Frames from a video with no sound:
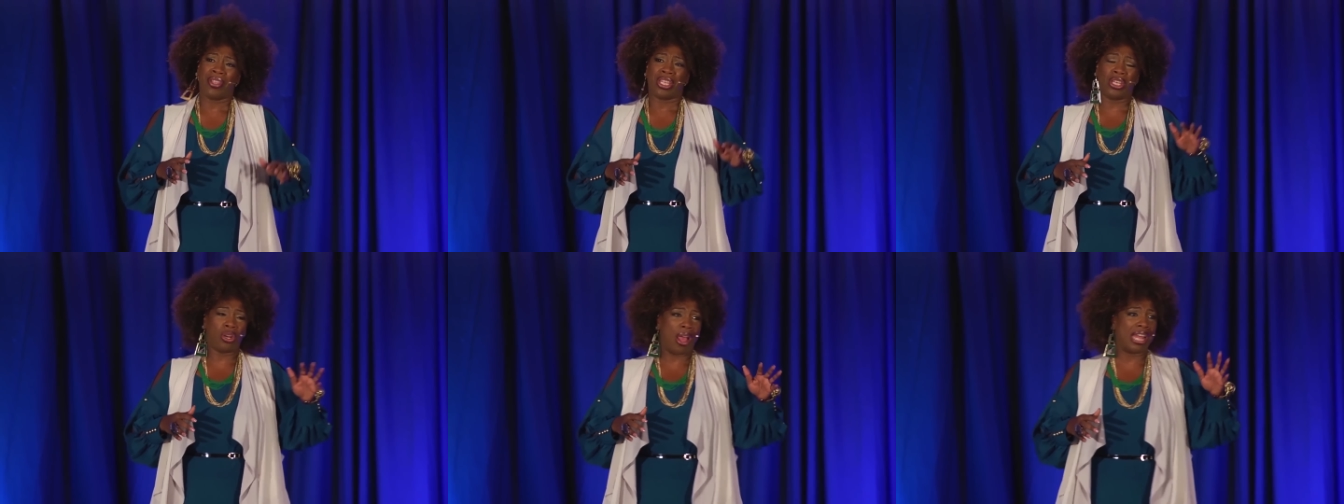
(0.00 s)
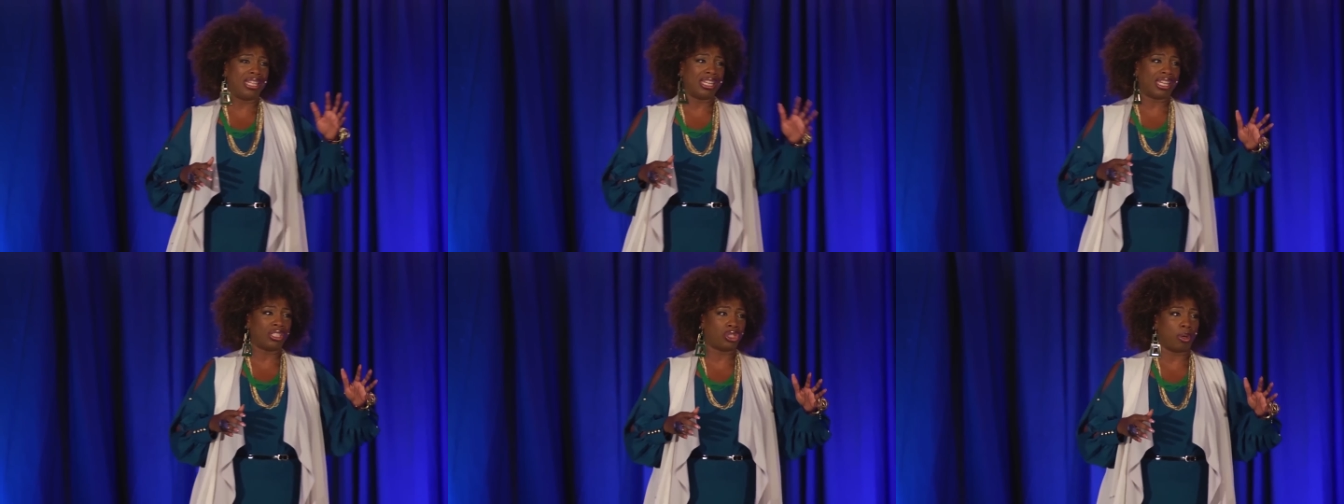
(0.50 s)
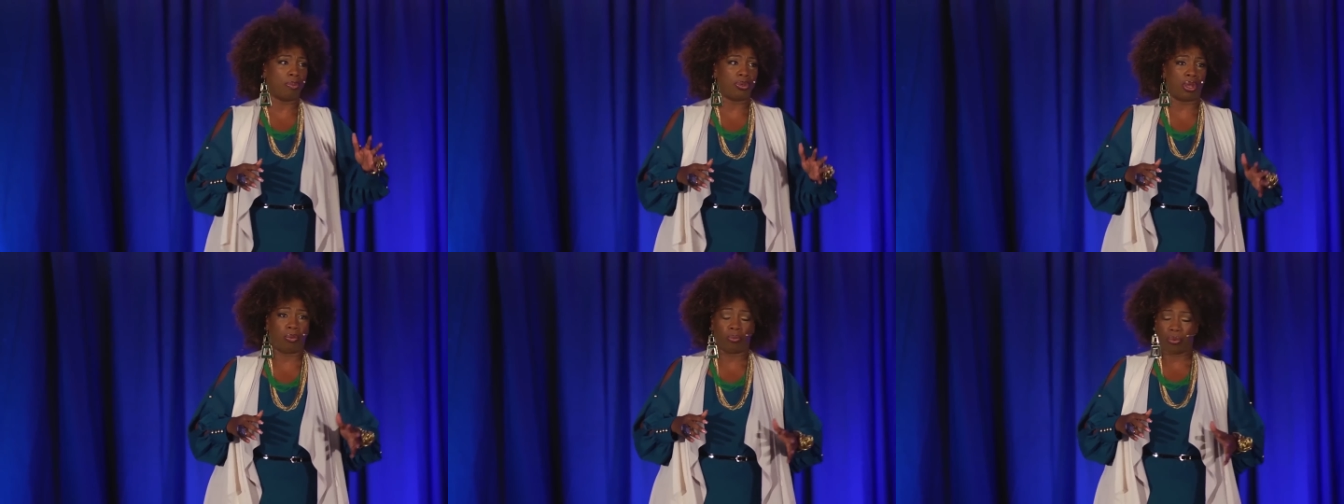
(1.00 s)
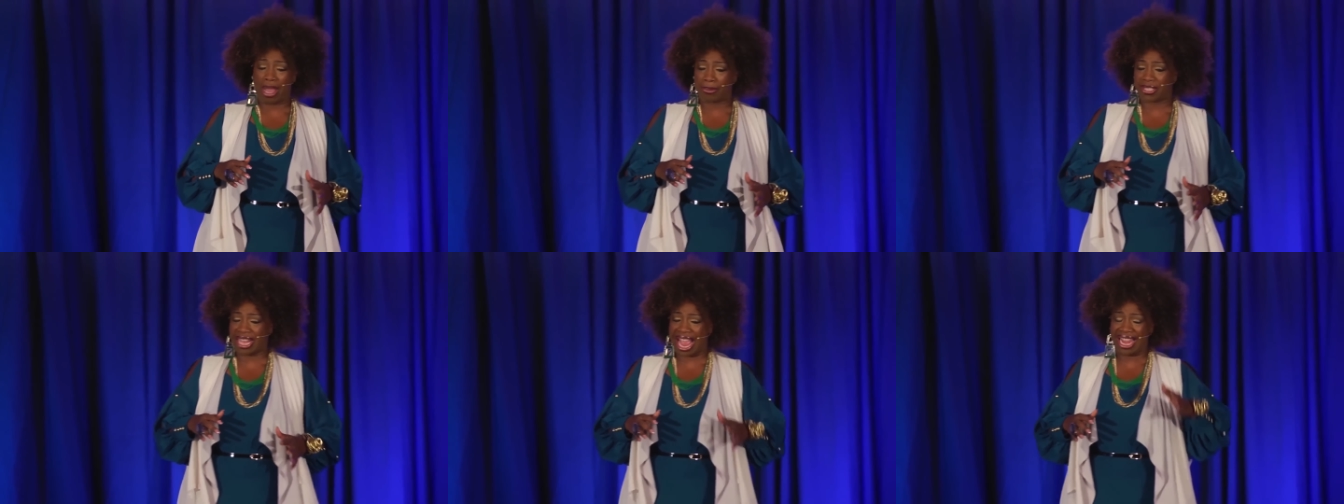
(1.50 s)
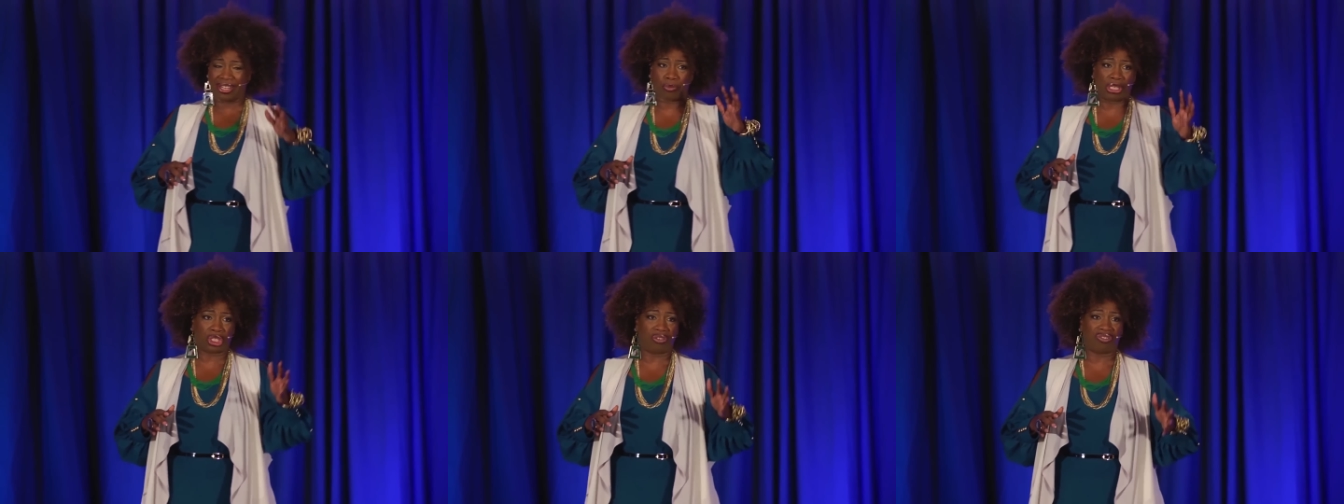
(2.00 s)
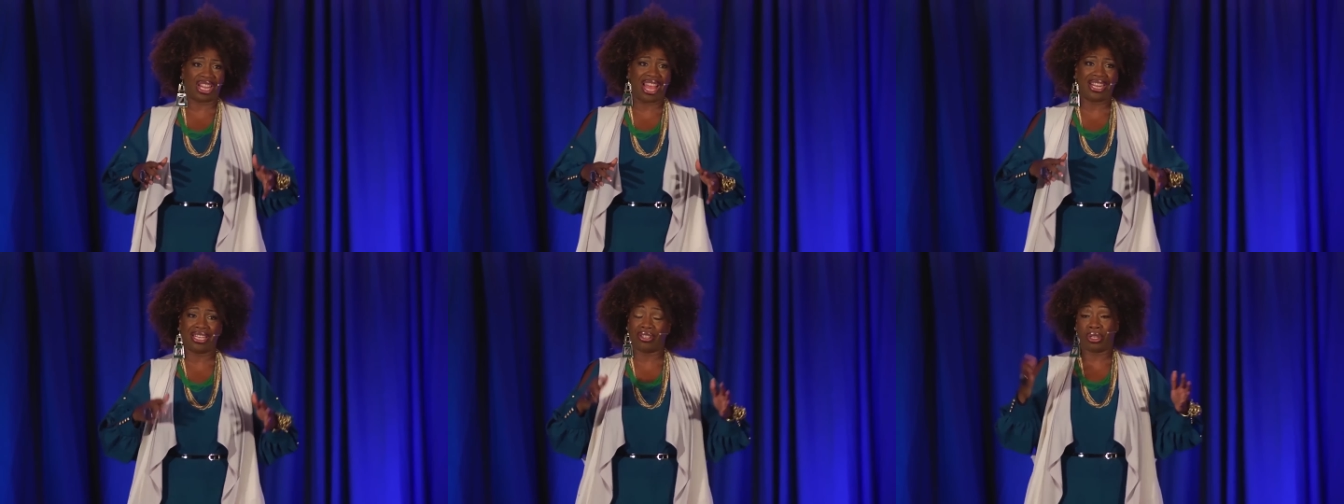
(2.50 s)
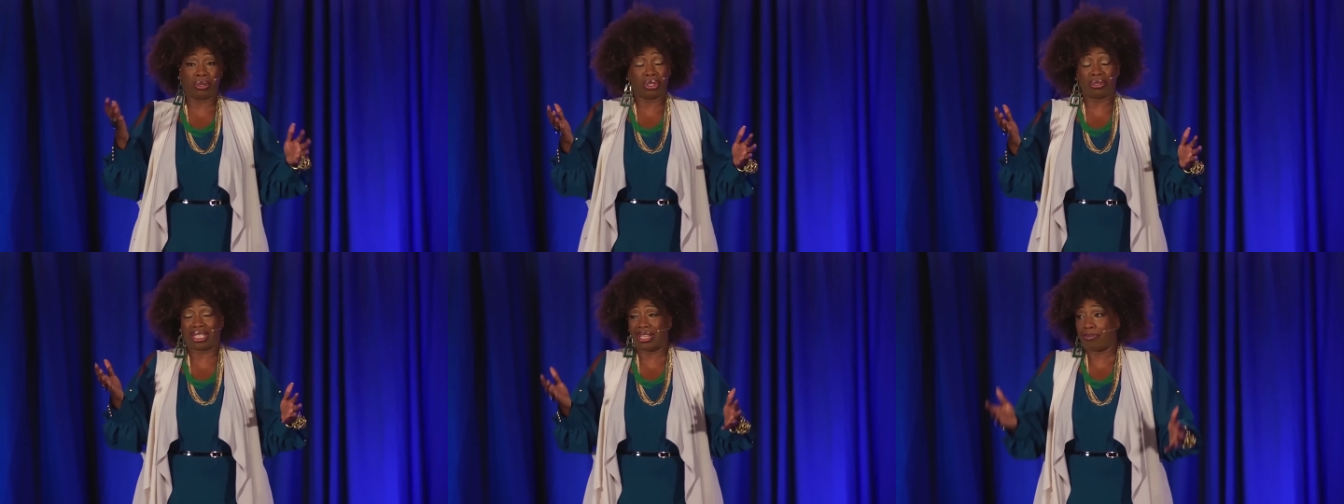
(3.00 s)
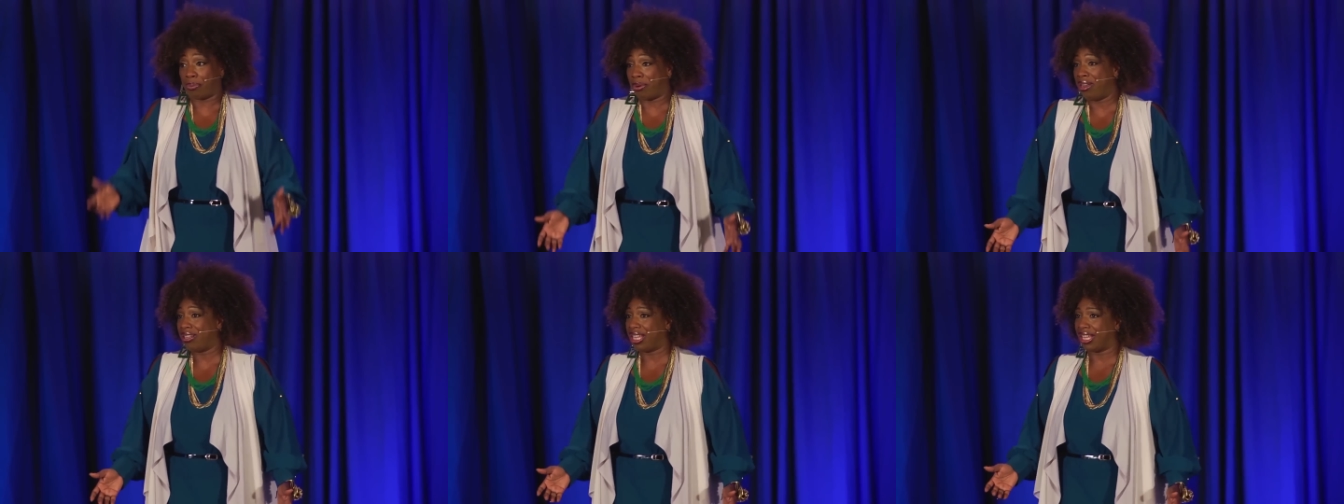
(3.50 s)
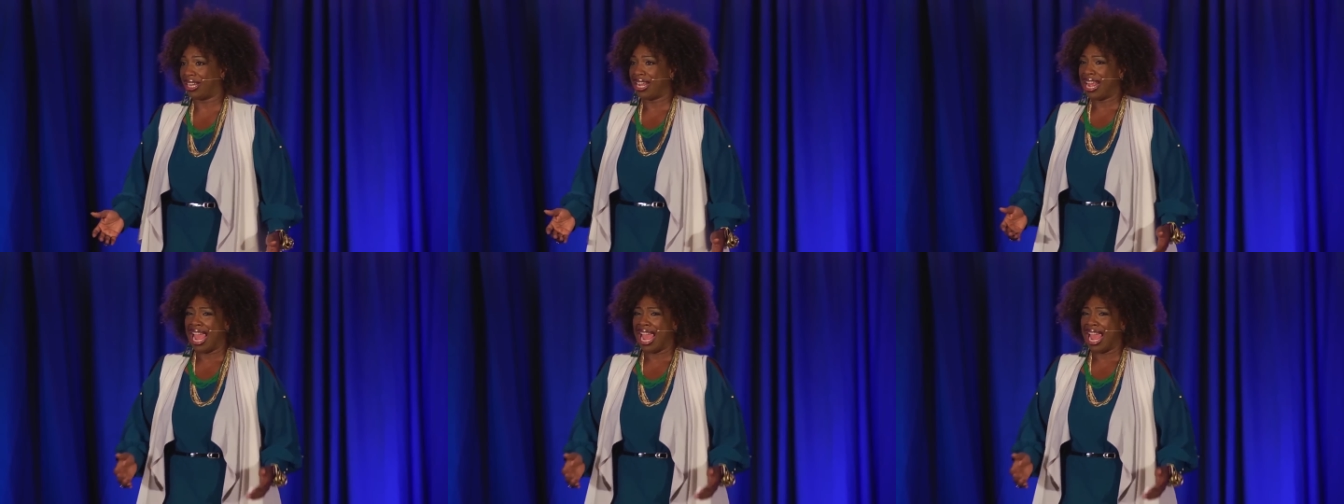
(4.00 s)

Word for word: you know, I look at your, your website and what you've done, and you, you seem brilliant.